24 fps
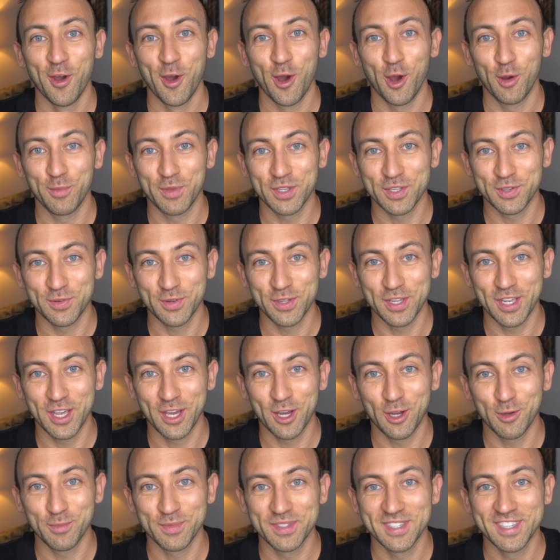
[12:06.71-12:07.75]
Hope this really
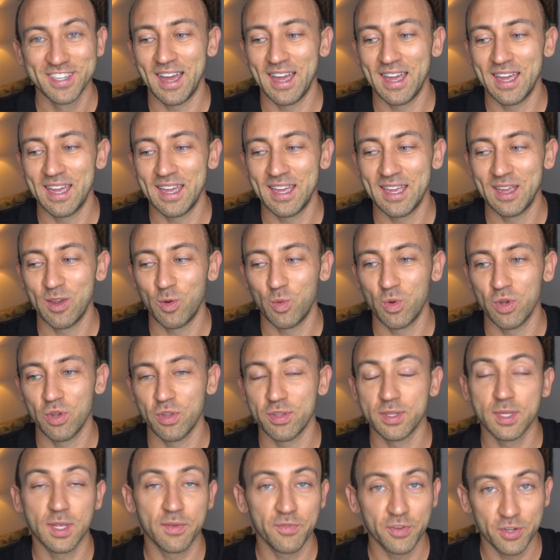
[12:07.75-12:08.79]
helped. I will
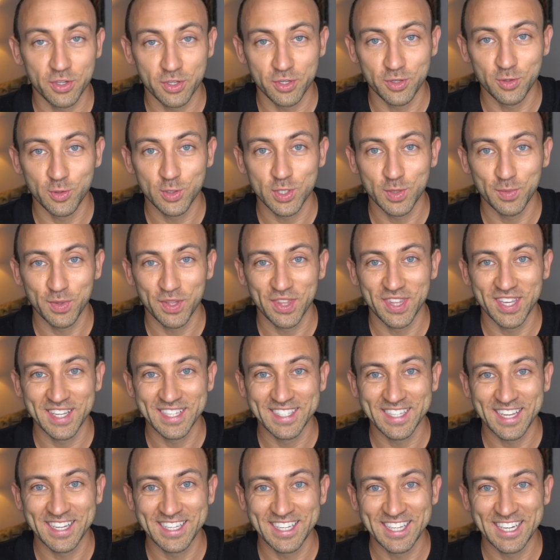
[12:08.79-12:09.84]
never do some of the
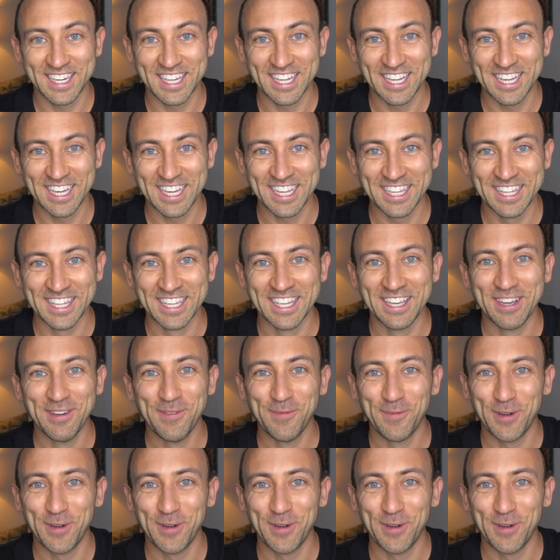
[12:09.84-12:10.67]
things I did again,